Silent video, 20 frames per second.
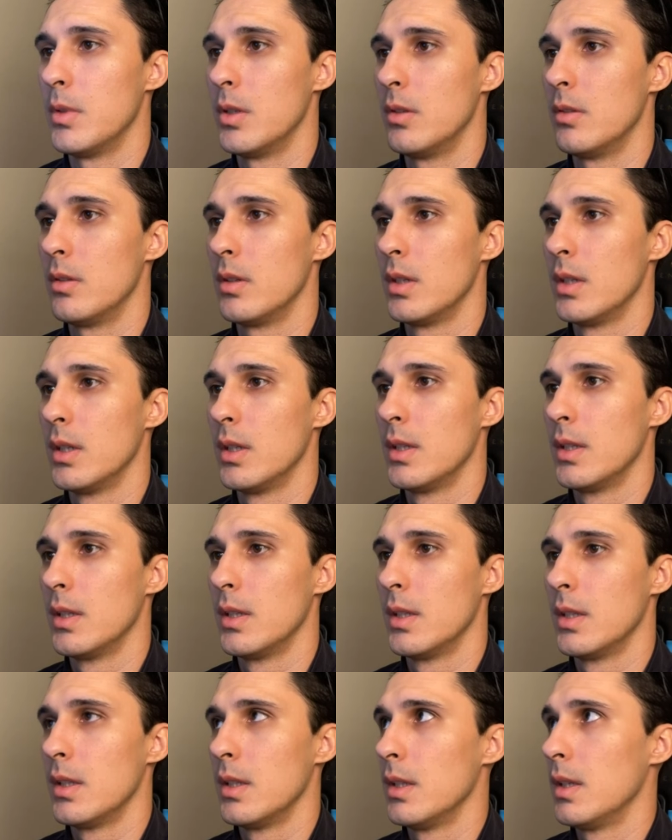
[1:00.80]
mode,
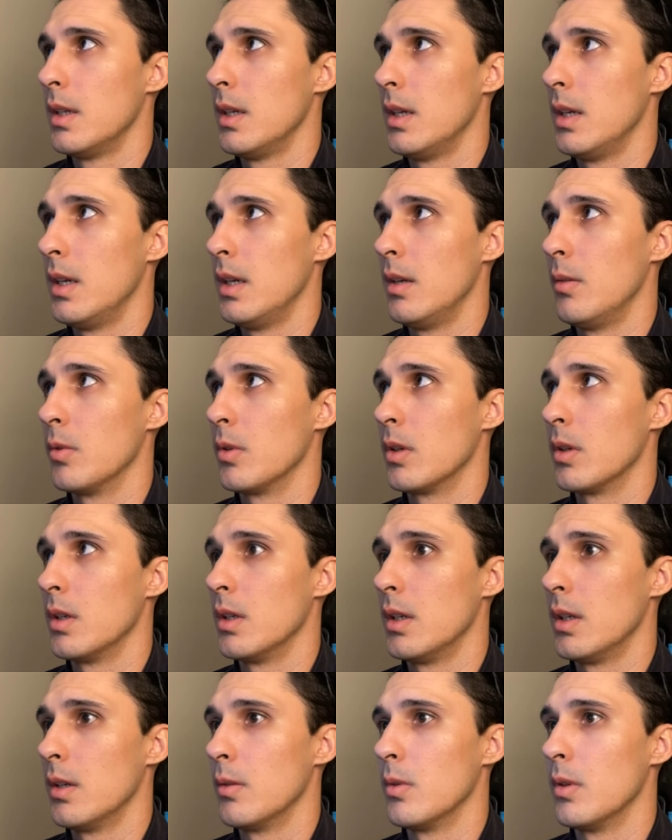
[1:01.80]
and we're
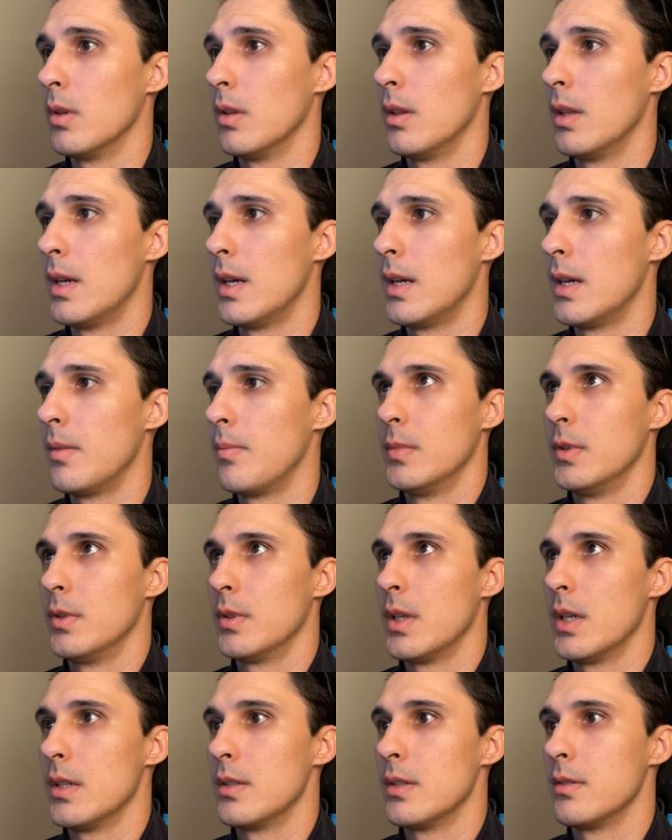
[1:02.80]
going to get rid of that.
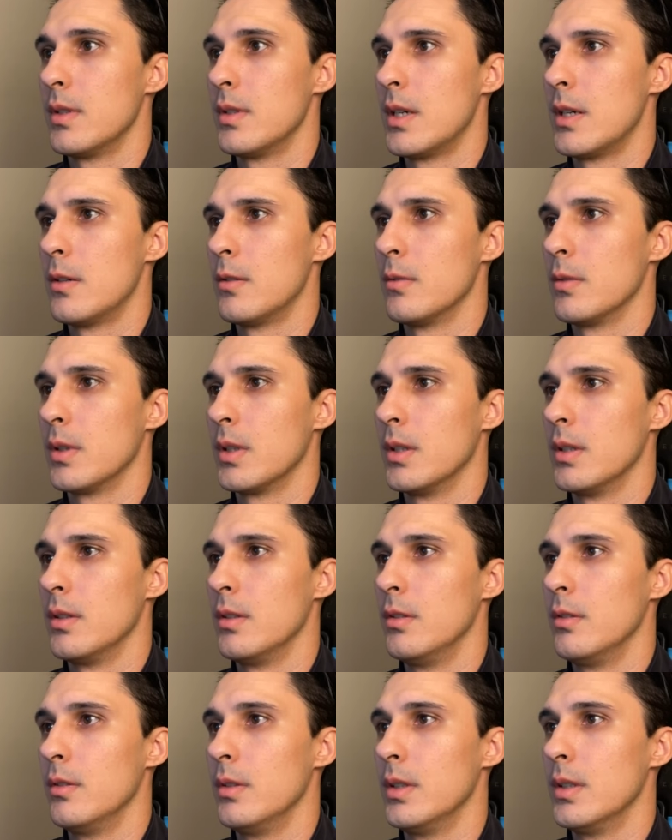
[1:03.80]
Okay, so now what we're going to
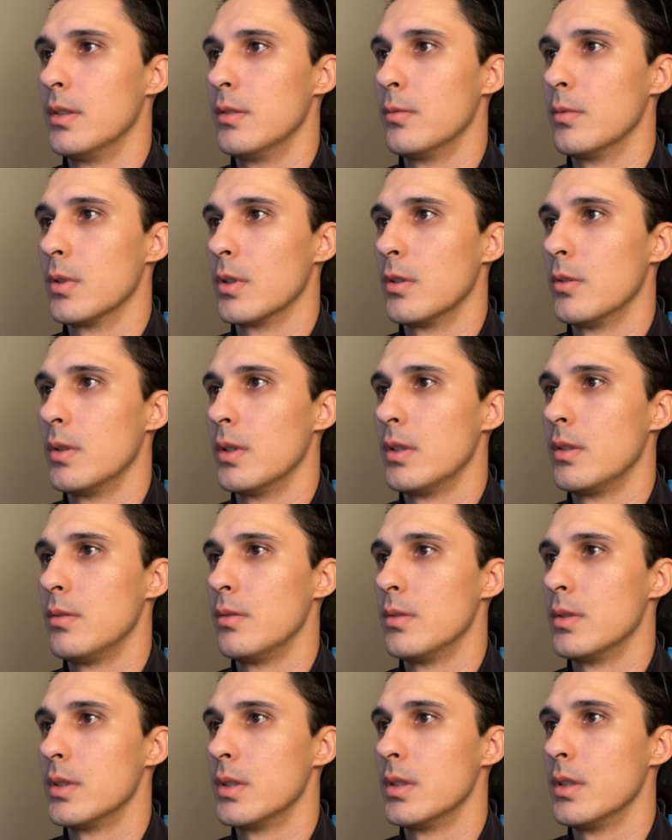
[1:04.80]
do is we're going to
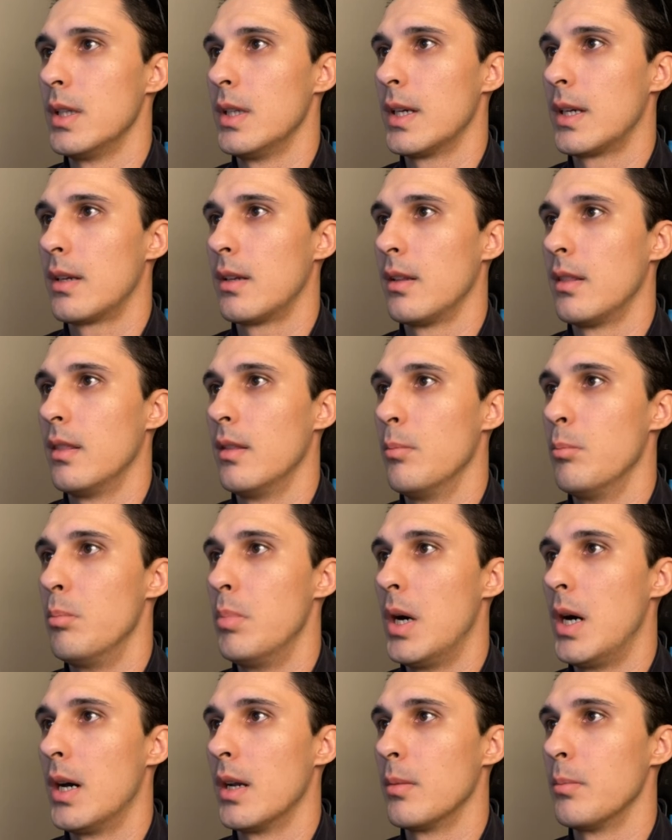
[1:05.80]
select the
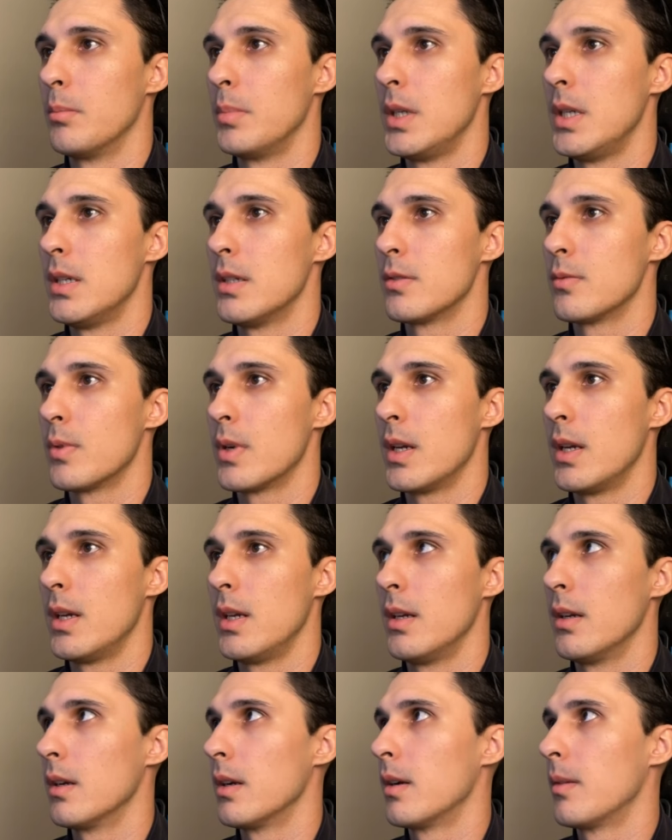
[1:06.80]
bottom piece right
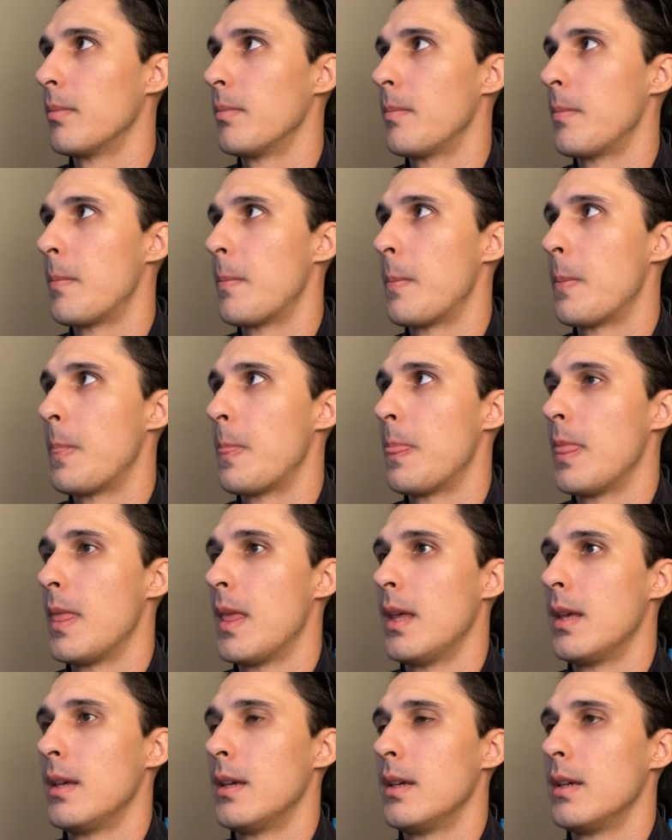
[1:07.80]
here,
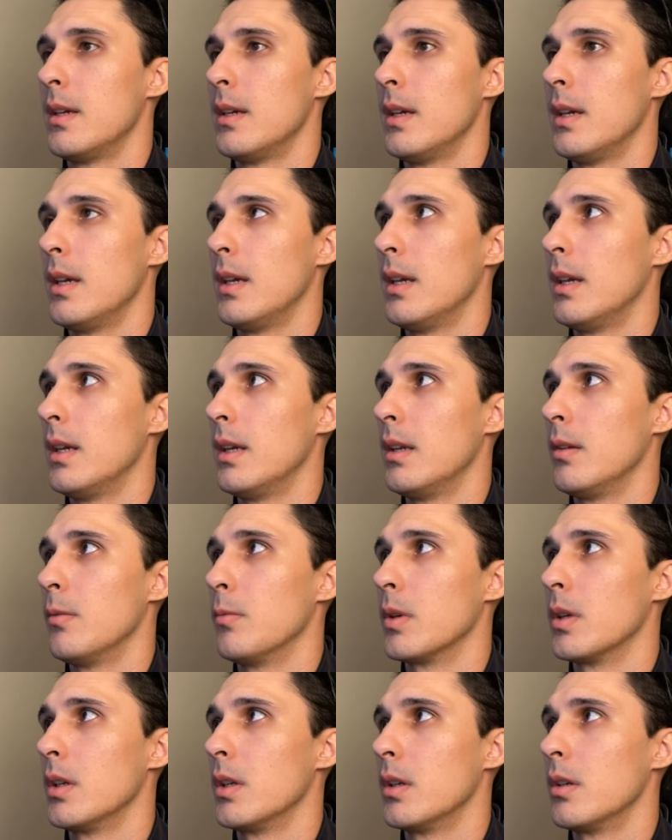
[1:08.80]
and we're
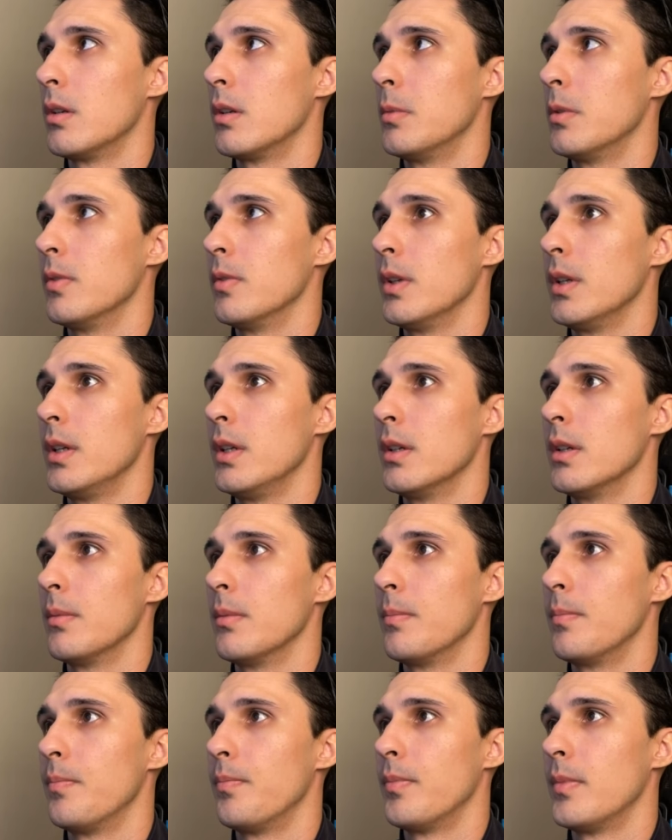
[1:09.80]
going to come over here,
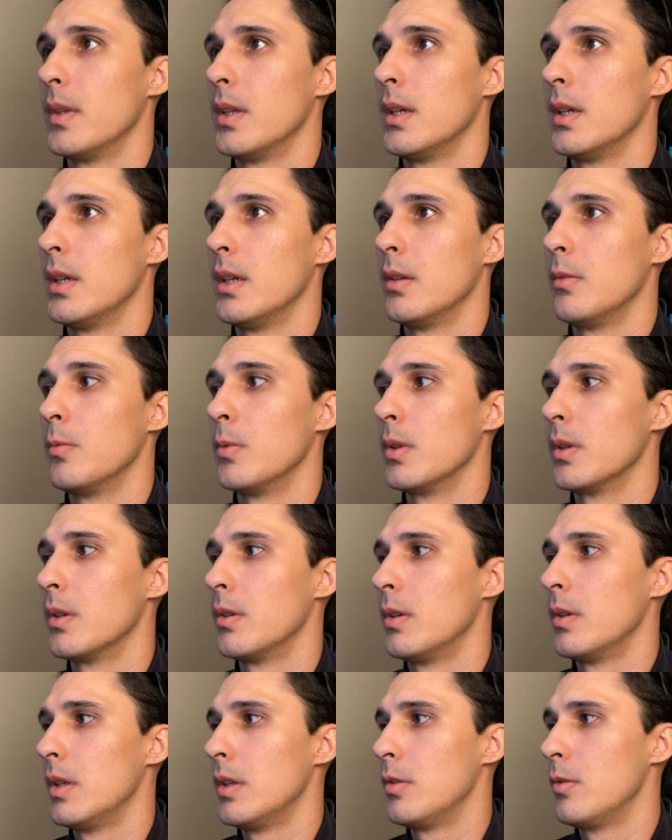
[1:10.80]
and we're
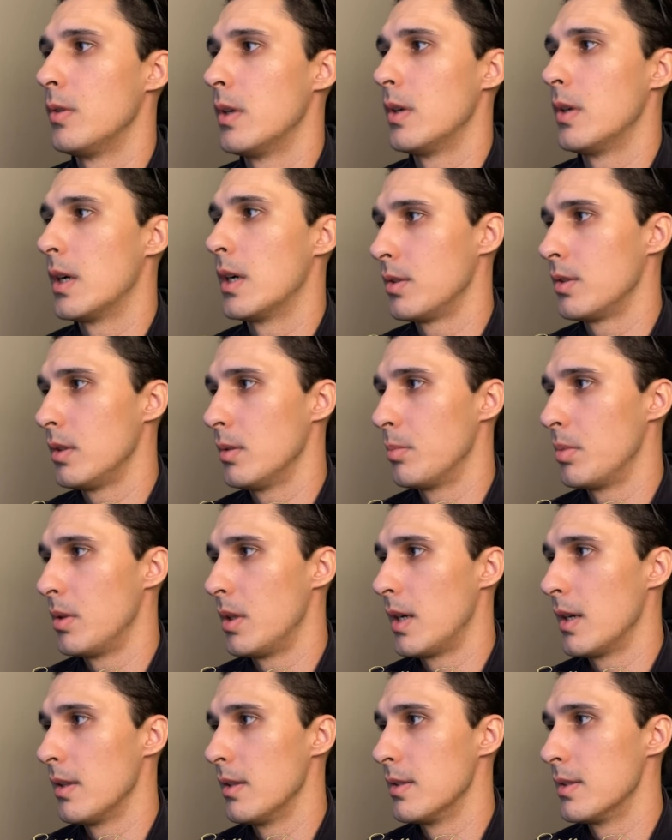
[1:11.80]
going to actually
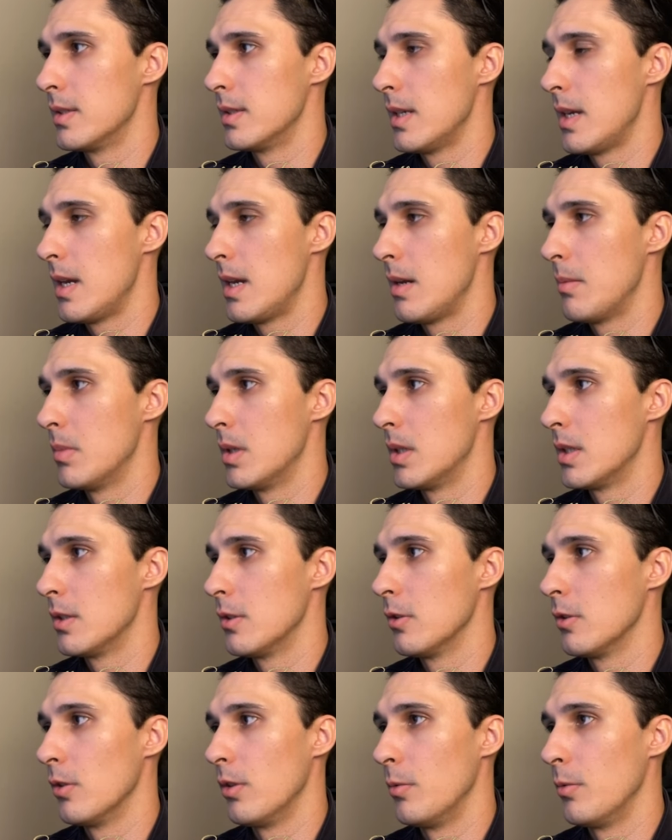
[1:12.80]
apply the same
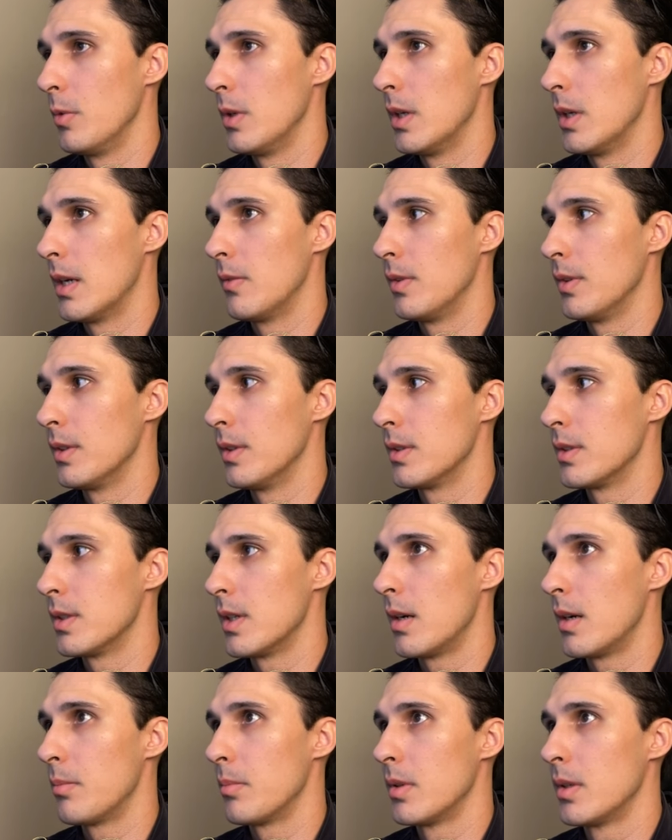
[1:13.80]
material that we have on the
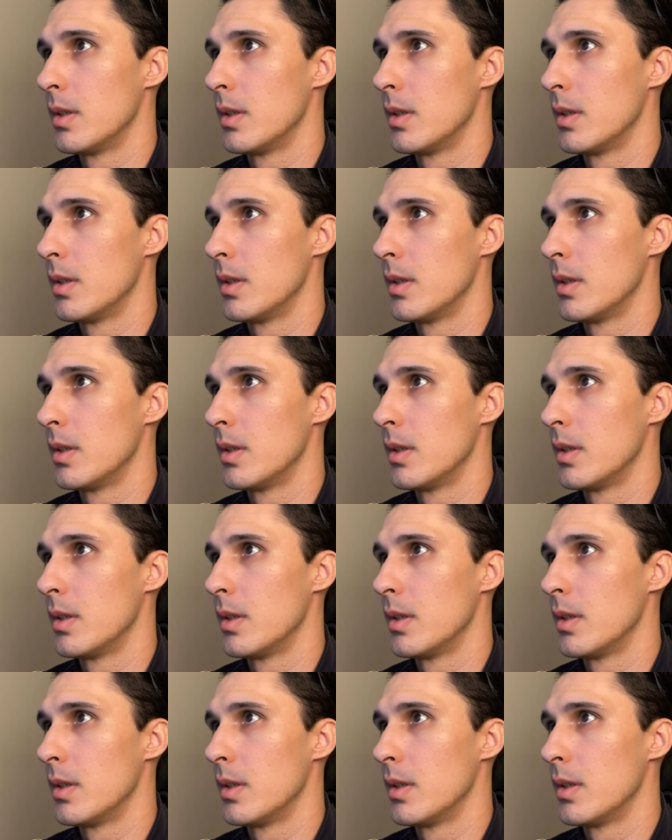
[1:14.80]
top.